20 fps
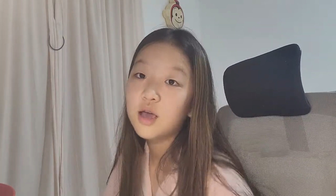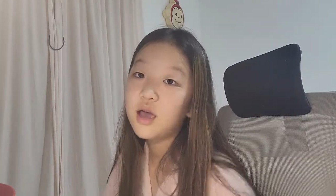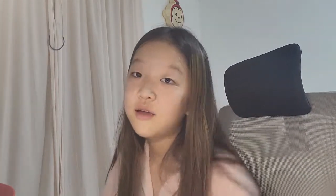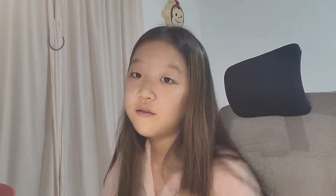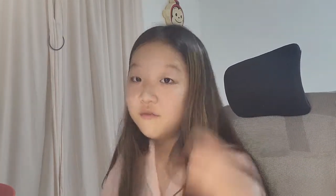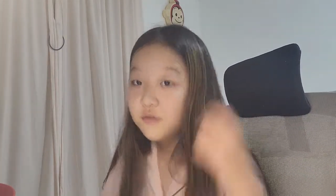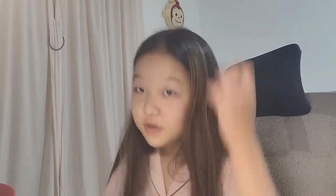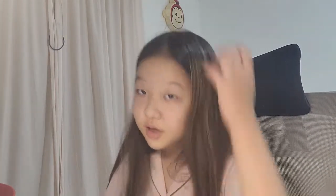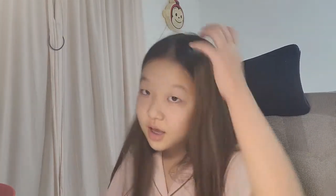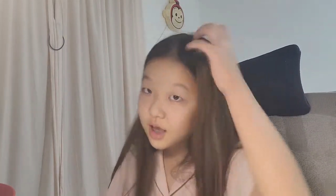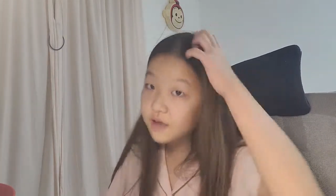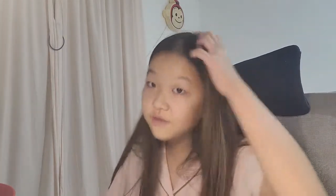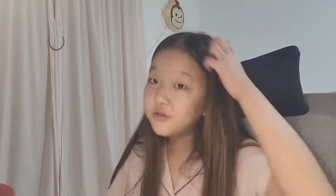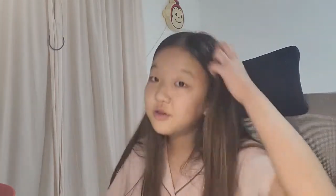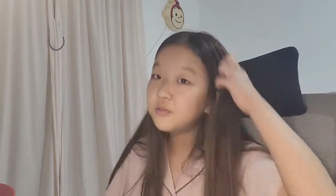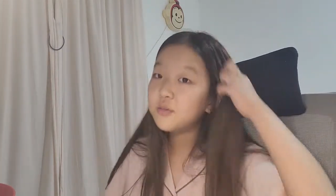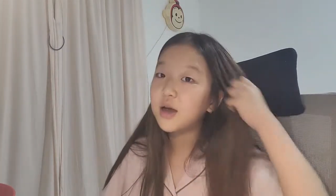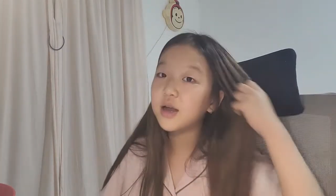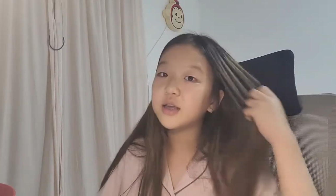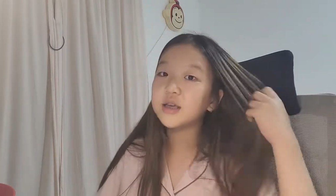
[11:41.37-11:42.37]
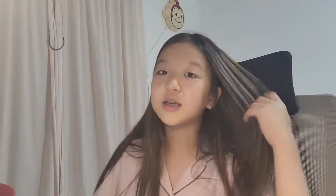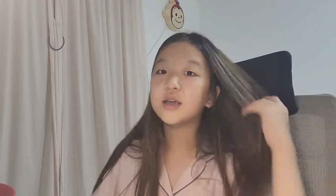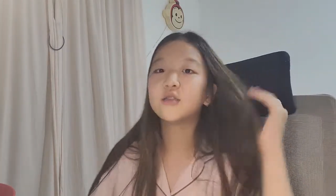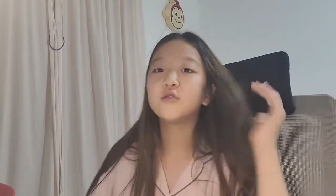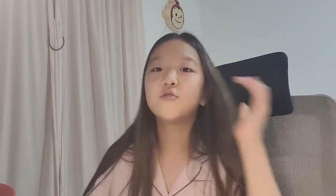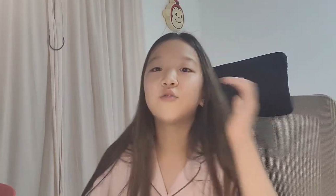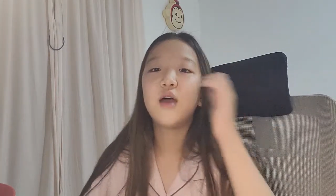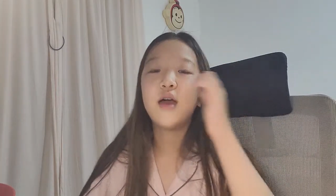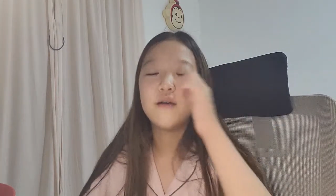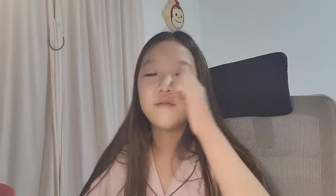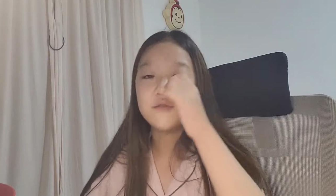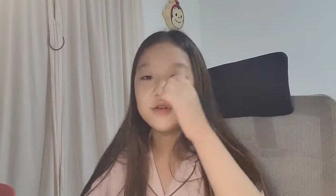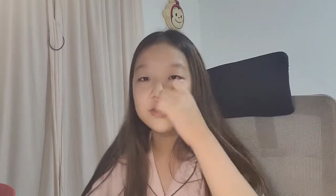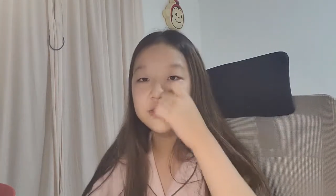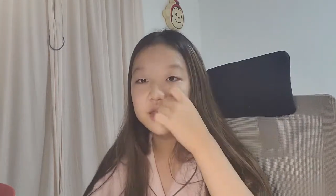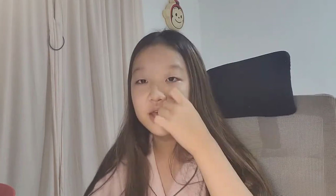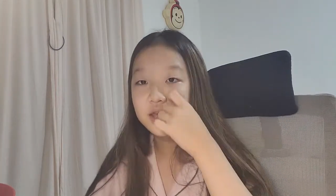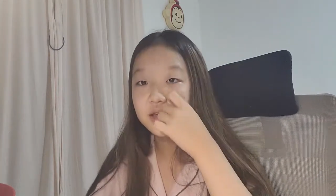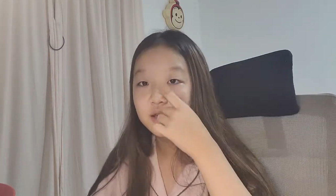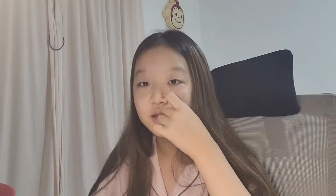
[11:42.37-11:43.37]
Everybody can do
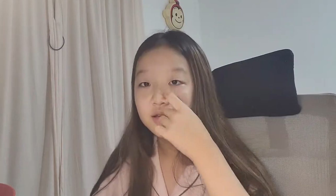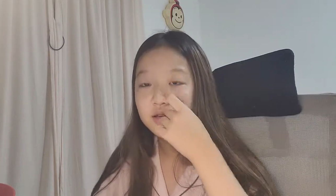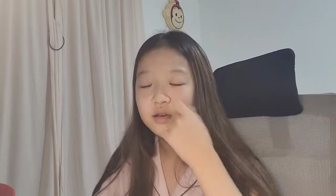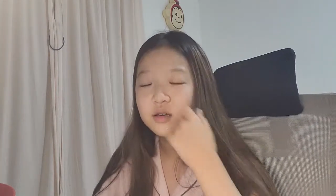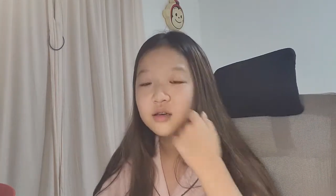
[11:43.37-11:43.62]
everything.